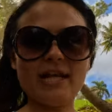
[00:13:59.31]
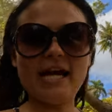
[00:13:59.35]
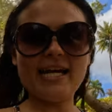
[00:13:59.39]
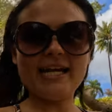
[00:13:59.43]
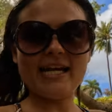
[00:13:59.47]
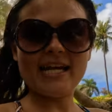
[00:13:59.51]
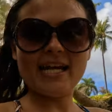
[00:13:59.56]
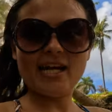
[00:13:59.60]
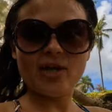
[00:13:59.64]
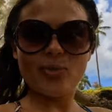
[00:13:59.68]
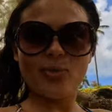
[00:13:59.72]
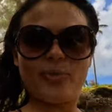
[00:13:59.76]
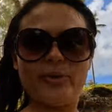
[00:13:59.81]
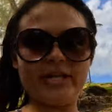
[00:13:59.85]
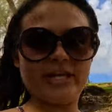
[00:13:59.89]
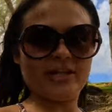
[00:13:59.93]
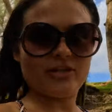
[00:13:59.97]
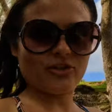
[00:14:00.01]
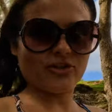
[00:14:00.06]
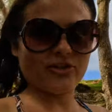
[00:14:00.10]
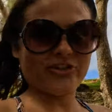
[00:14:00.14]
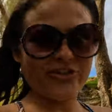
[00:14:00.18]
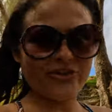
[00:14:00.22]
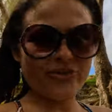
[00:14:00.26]
Playa El
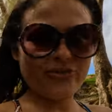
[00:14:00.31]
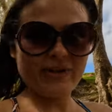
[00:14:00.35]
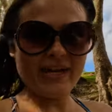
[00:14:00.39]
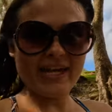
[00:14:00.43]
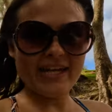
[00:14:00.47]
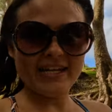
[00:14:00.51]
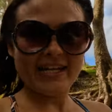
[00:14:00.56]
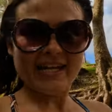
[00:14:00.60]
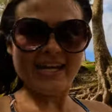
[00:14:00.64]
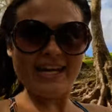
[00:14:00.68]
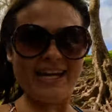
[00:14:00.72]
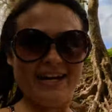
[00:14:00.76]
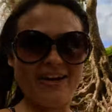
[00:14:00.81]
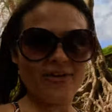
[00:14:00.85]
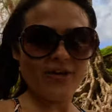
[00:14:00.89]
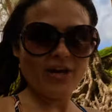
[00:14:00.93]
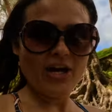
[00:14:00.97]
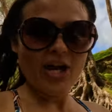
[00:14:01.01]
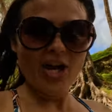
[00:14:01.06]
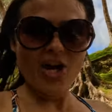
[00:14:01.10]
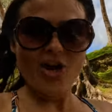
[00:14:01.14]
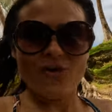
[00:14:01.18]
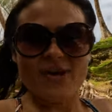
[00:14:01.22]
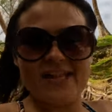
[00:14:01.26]
Breton right now,
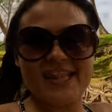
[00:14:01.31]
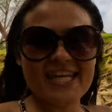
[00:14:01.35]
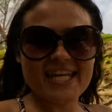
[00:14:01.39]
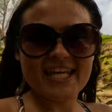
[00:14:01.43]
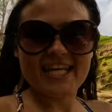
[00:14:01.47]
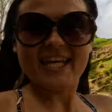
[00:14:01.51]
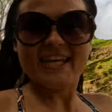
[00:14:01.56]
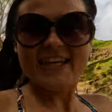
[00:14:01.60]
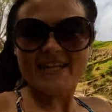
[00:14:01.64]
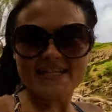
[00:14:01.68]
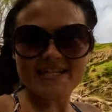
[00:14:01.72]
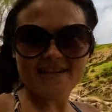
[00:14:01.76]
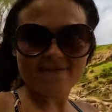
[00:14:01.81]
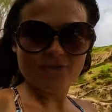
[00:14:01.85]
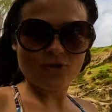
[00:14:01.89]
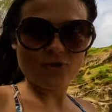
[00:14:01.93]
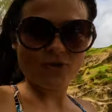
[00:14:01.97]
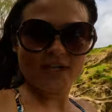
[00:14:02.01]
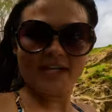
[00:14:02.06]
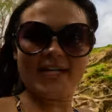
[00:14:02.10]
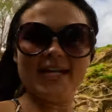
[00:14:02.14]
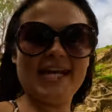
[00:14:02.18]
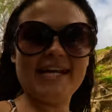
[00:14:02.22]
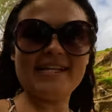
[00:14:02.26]
where the kids have
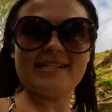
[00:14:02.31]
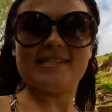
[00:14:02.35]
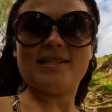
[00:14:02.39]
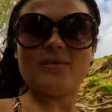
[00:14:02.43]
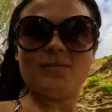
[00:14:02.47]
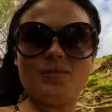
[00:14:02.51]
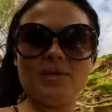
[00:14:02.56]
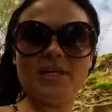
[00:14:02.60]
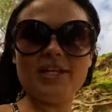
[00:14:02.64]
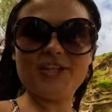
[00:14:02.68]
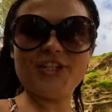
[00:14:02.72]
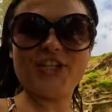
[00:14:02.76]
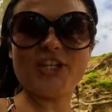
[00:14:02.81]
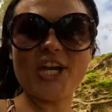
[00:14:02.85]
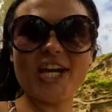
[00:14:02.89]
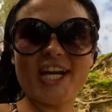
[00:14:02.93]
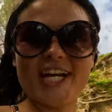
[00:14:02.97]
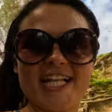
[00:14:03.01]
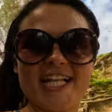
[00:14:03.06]
organized a beach